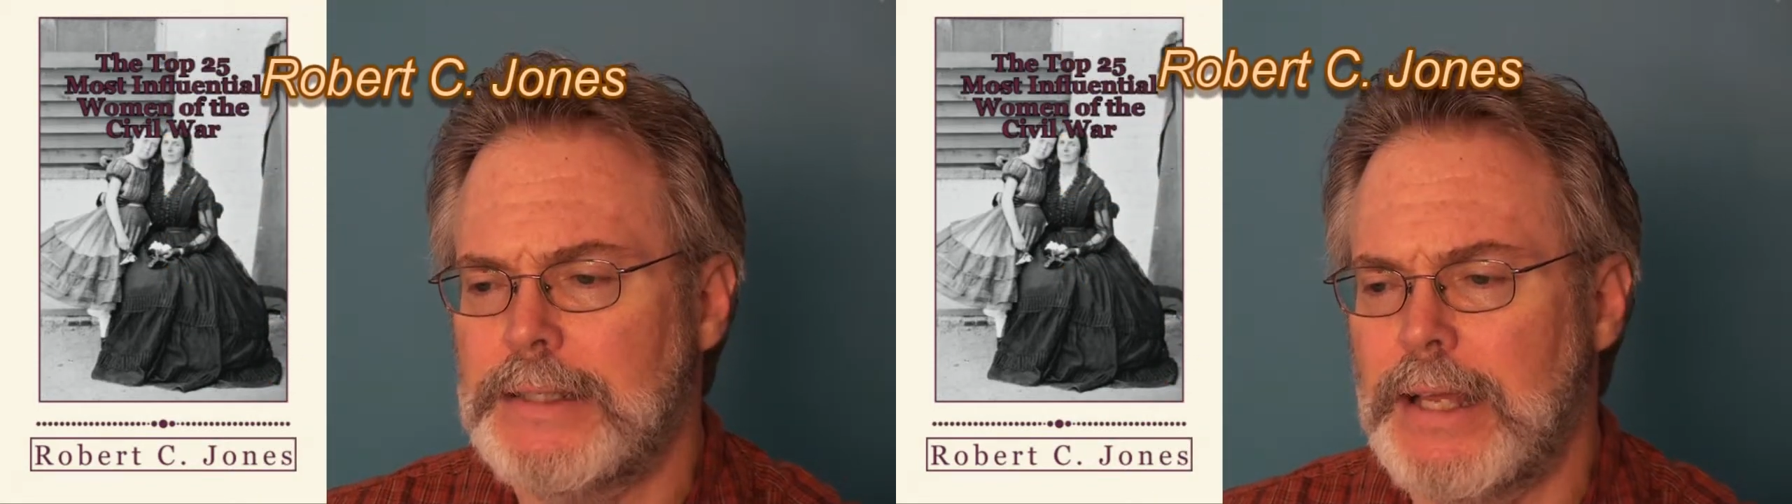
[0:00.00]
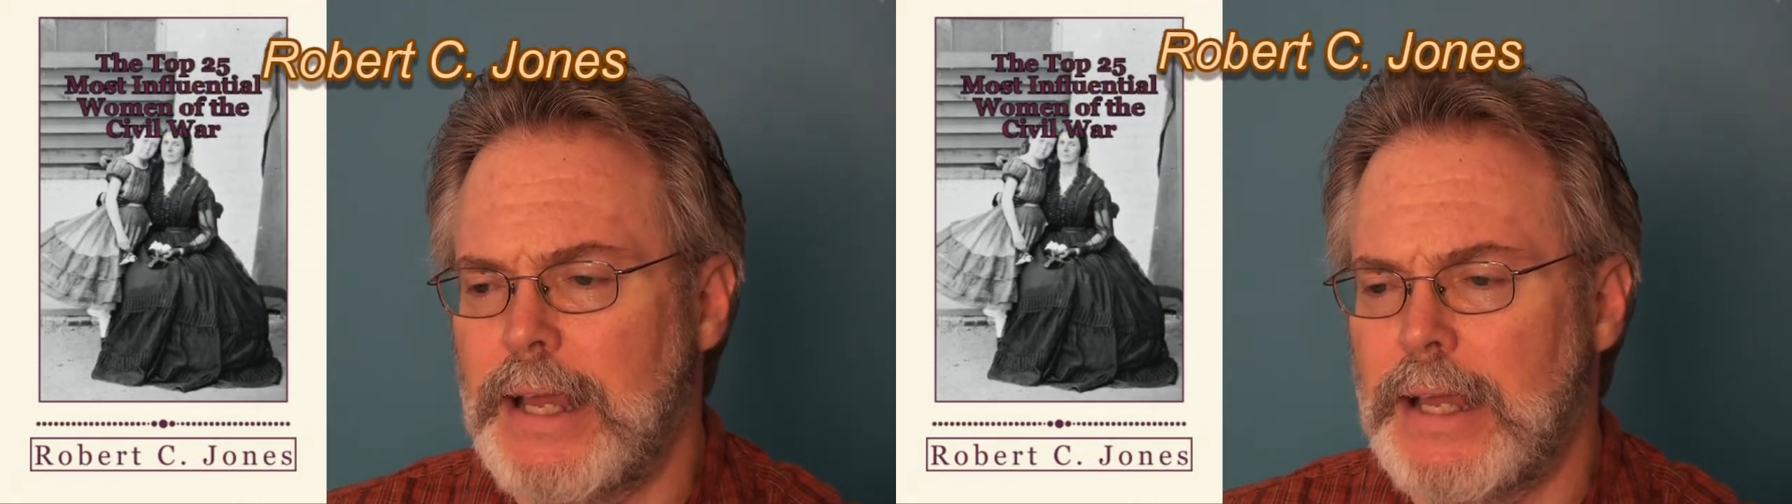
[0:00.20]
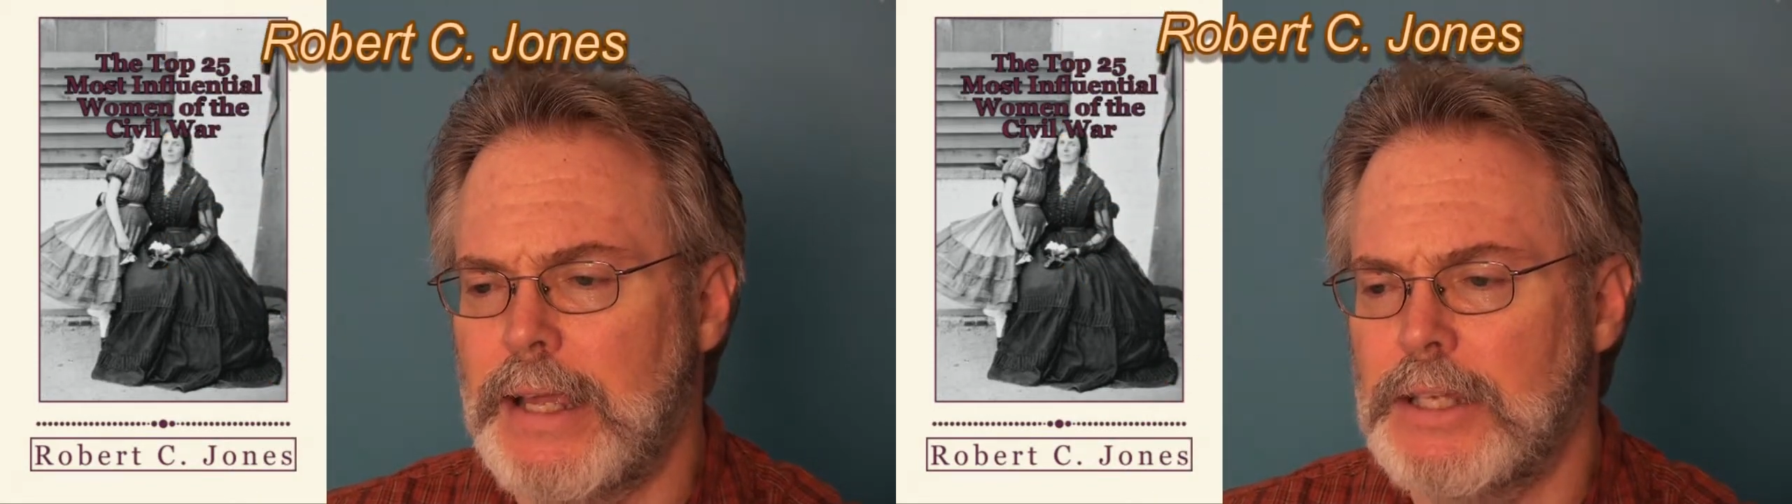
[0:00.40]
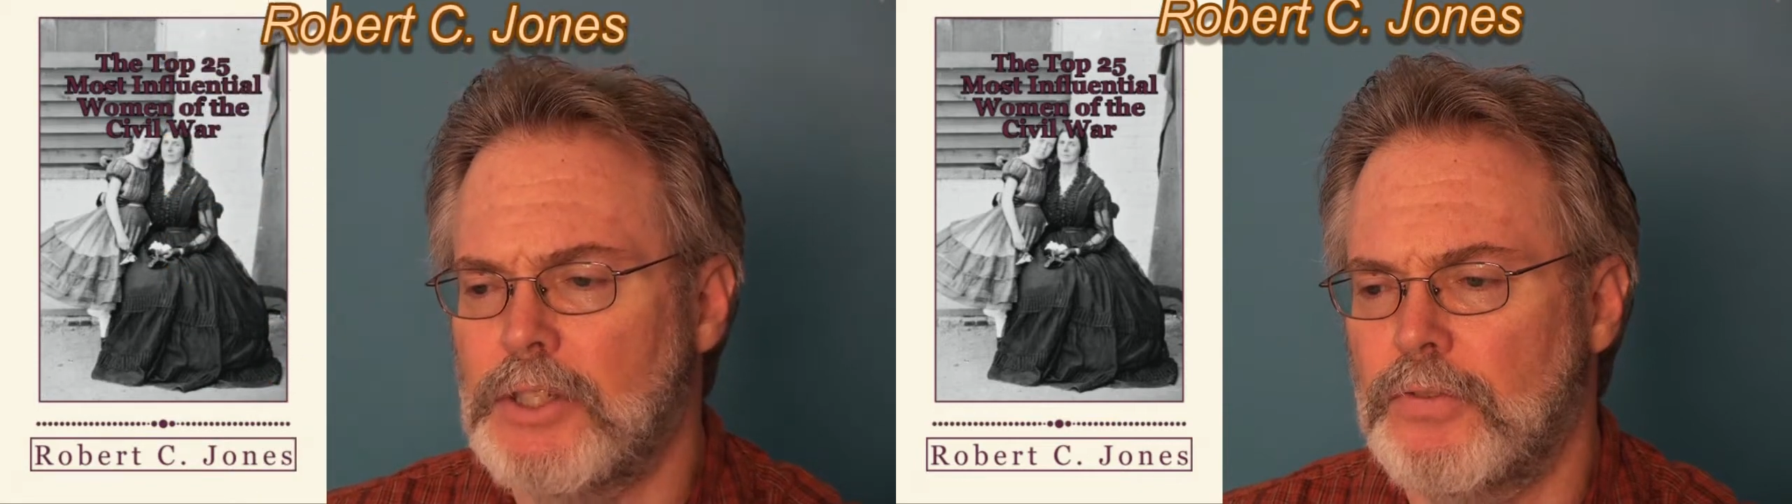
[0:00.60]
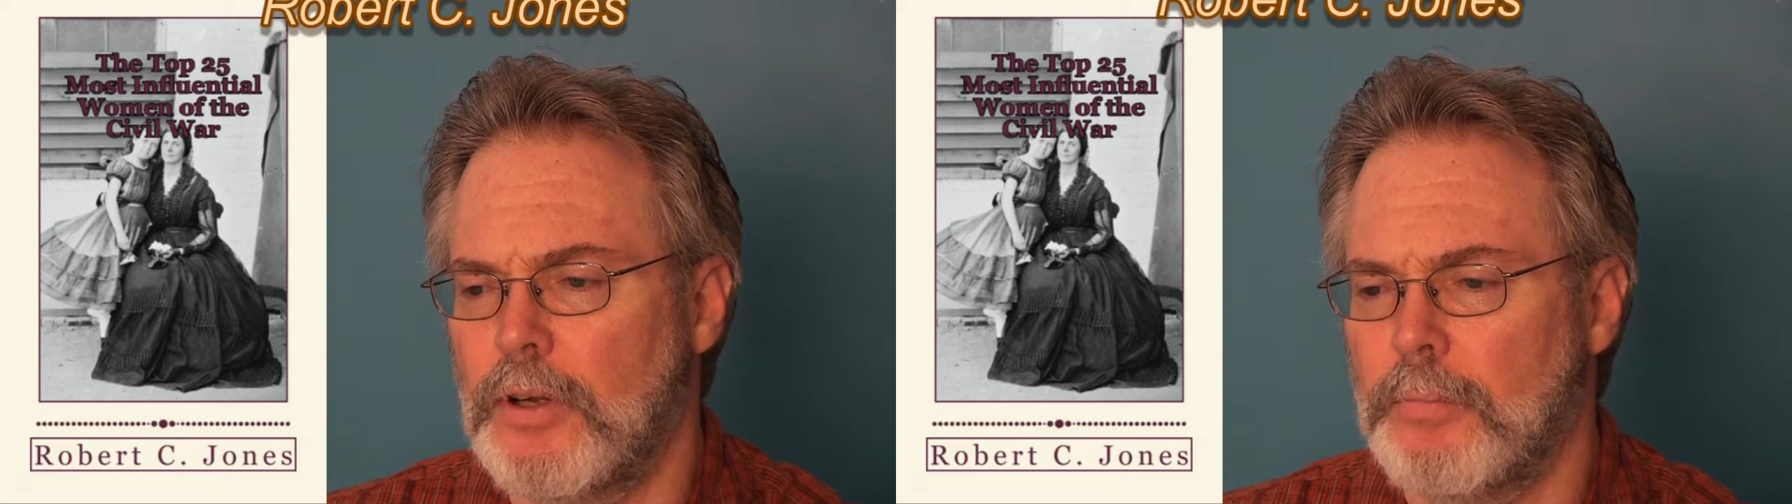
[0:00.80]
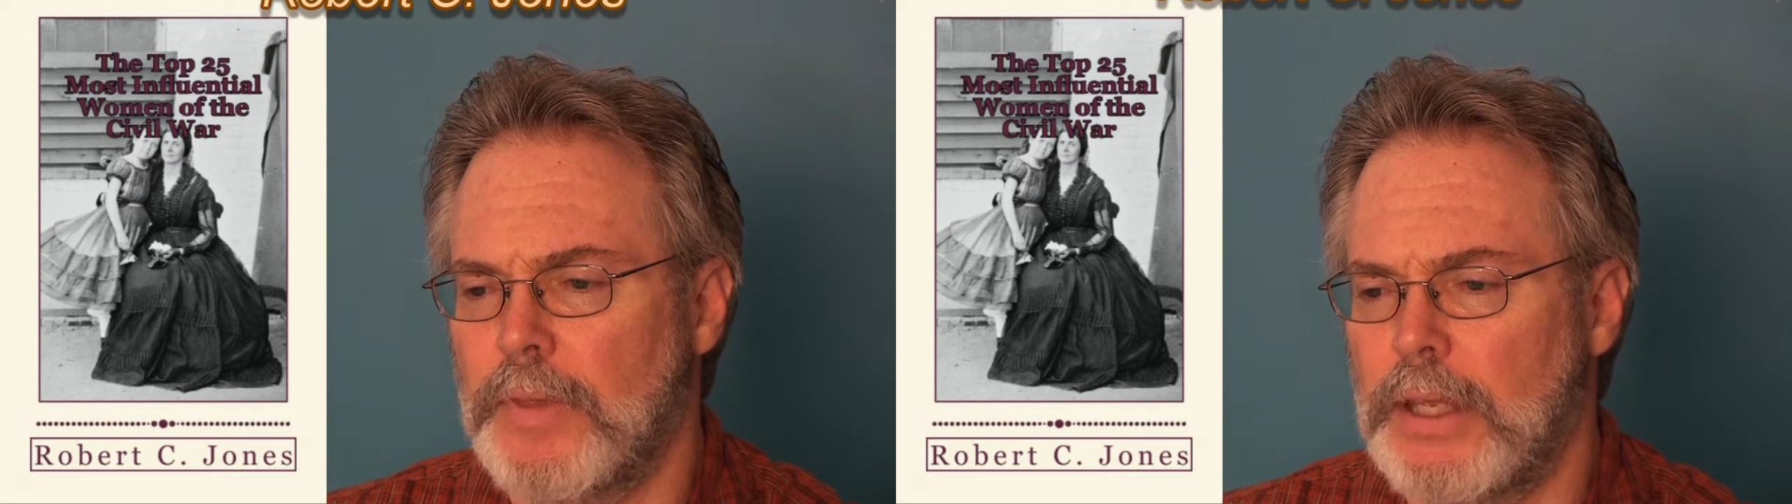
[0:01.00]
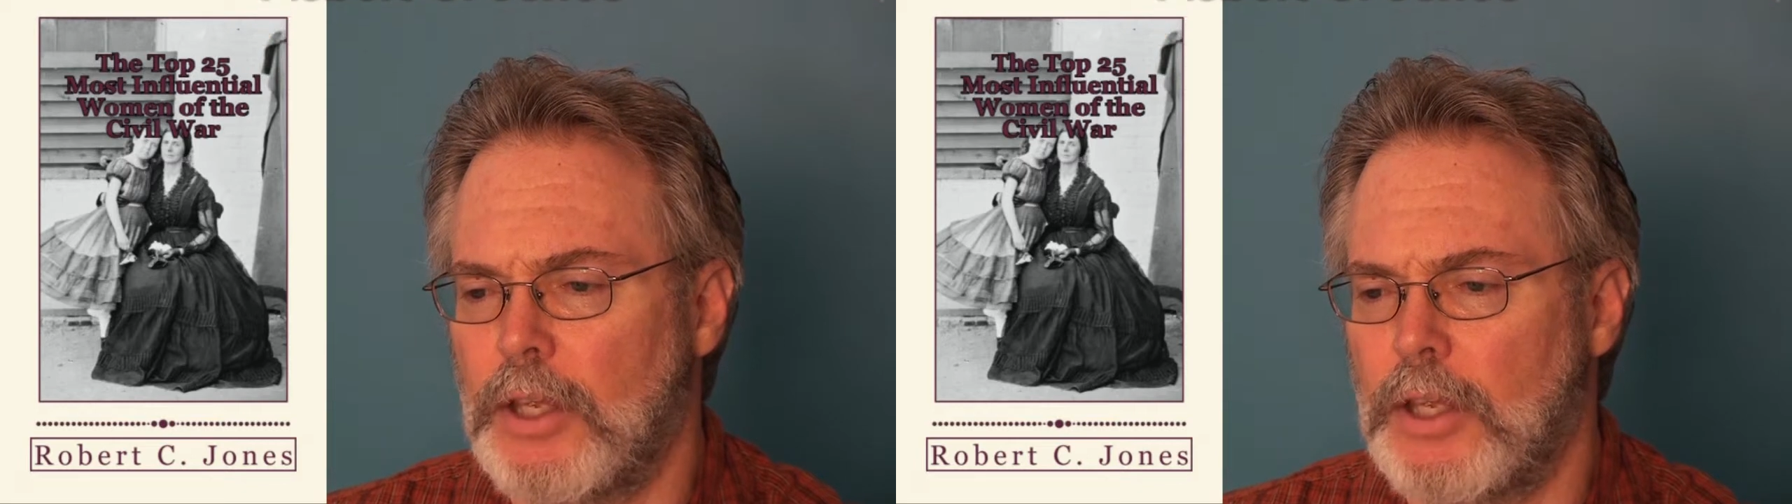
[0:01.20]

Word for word: today is from